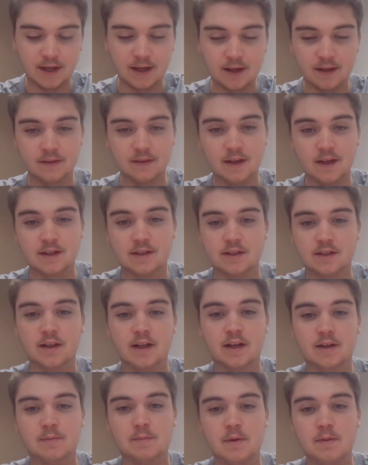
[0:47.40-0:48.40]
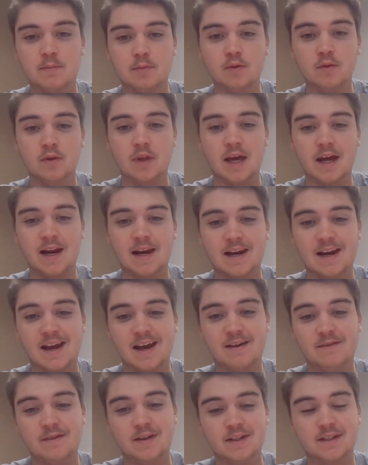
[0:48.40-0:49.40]
and they select people that
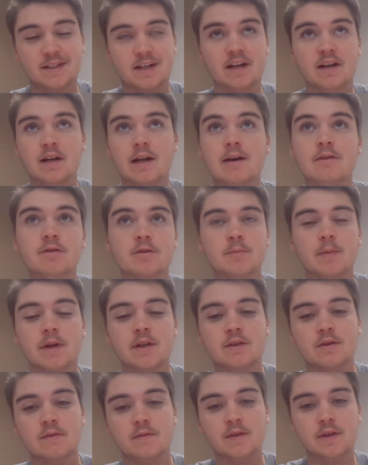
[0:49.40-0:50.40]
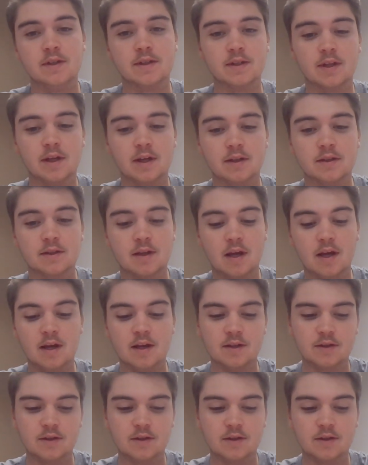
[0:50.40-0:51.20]
have an extended knowledge base over these things.